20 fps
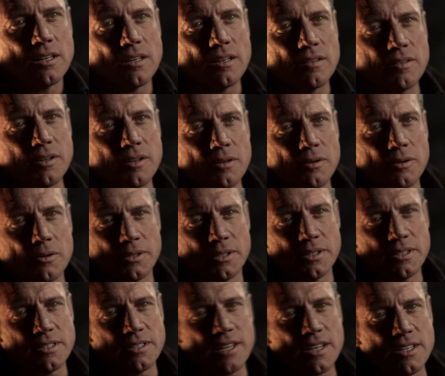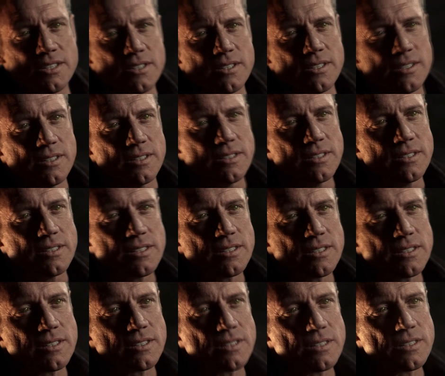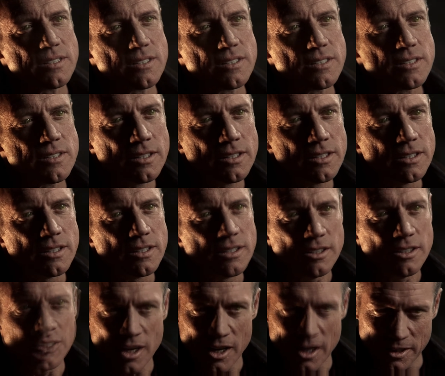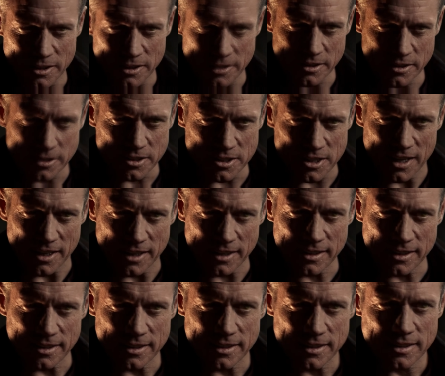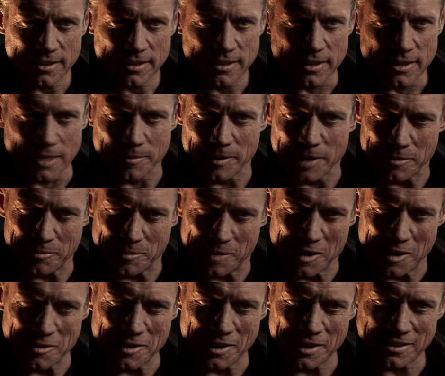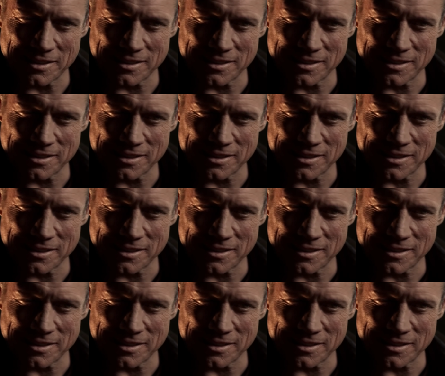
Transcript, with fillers: of their own intestines. No. I'm not bluffing.